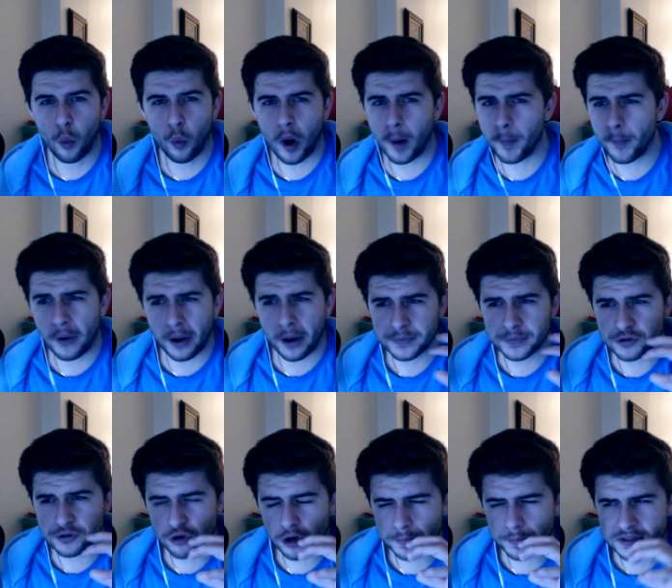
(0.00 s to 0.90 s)
what mobs
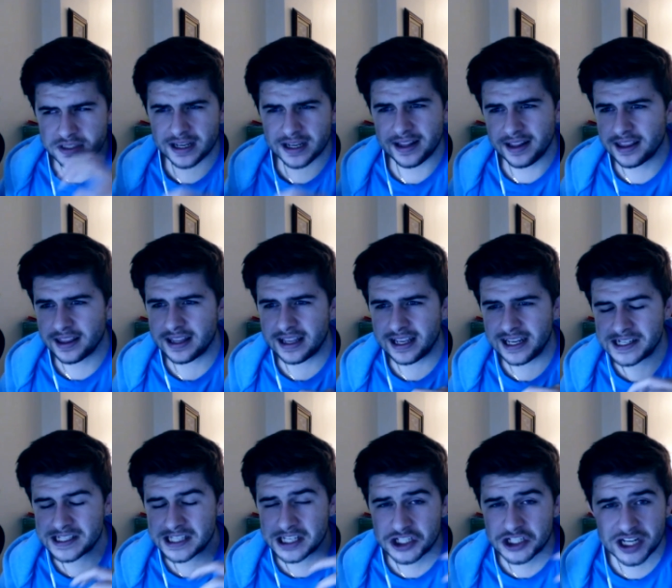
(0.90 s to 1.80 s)
drop certain
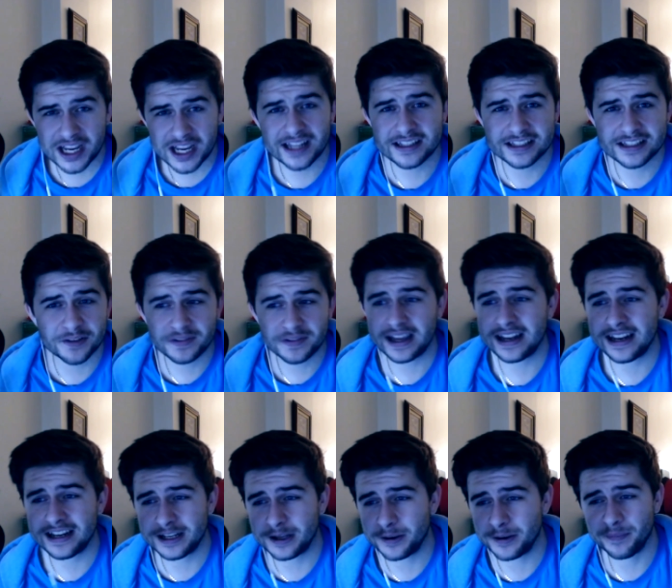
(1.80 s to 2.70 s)
things, the chances of
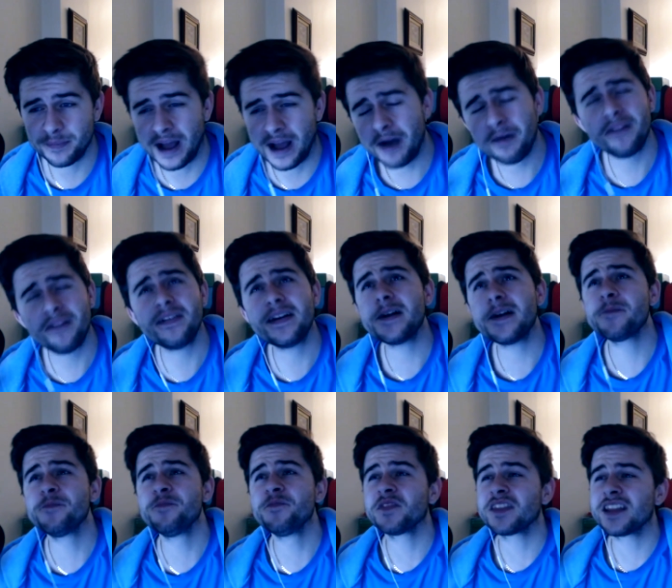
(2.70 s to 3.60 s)
getting them.
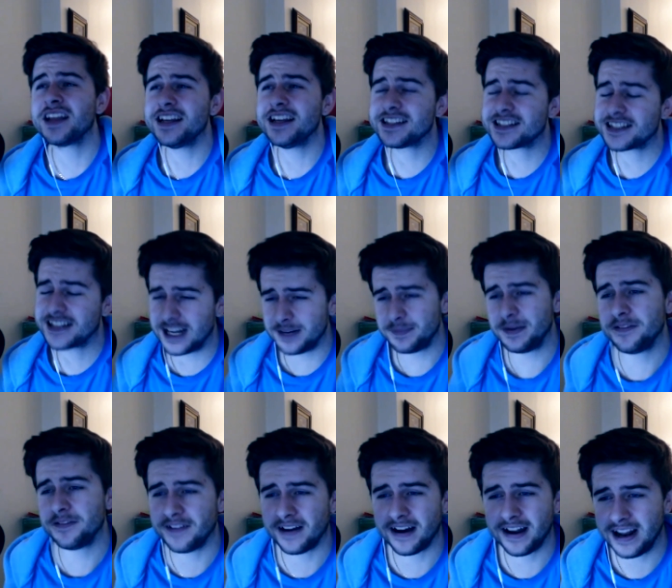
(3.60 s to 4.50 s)
However, it's gonna
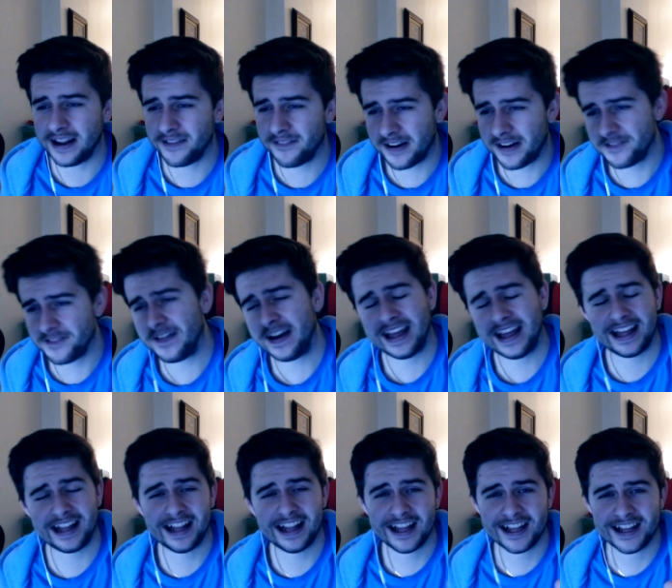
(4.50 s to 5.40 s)
be fun if I
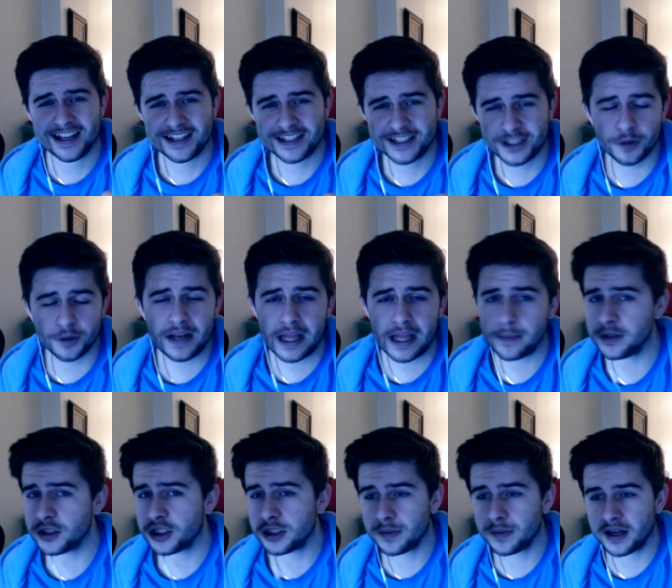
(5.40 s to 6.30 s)
fail. Don't
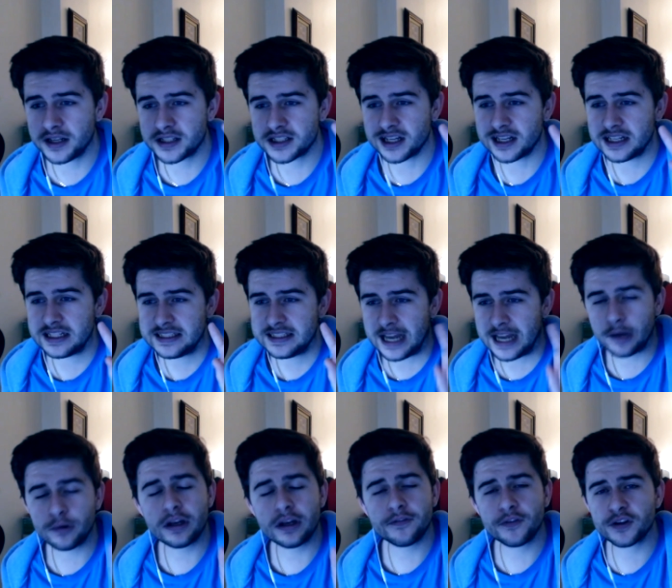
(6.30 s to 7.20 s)
hate me too much.
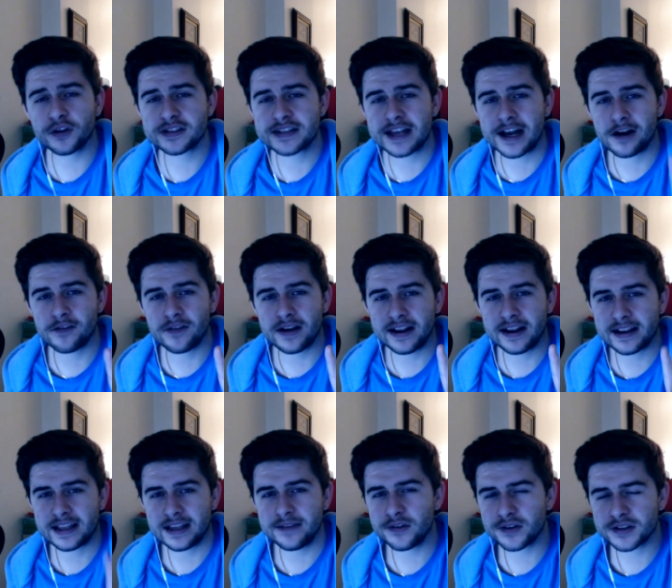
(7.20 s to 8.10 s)
Download it for yourself
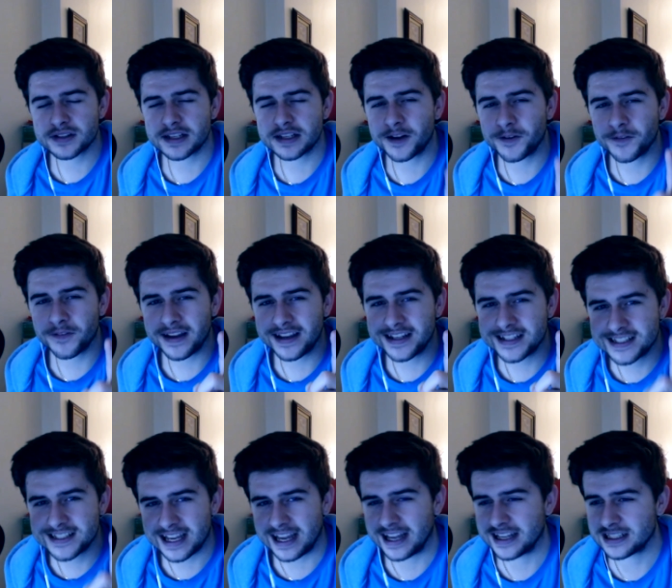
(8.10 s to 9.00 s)
and give yourself a
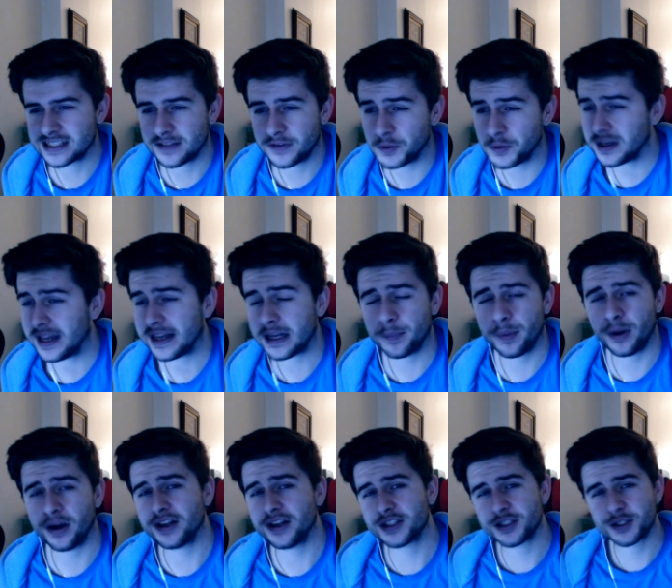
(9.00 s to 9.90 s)
test. If you would like a
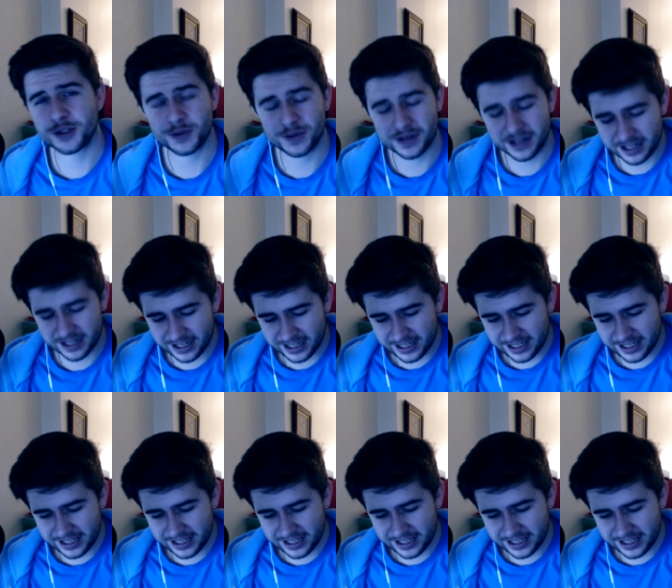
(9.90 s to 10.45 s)
part two,